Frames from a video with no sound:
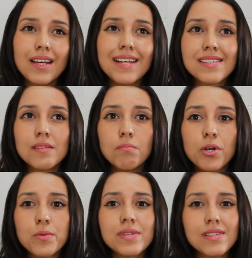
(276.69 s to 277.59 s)
at some
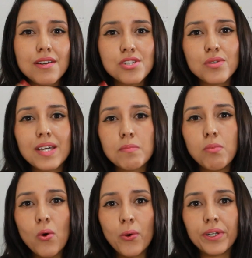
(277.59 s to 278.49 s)
point we start to
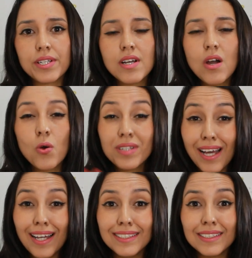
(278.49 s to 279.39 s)
get bored or
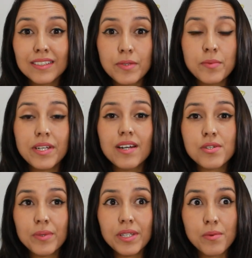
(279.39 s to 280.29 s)
tired when we
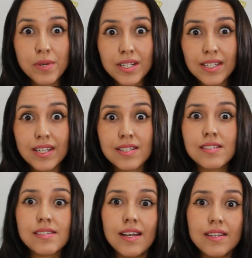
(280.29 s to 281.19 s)
are doing a reading
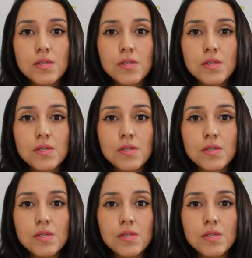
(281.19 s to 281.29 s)
exercise.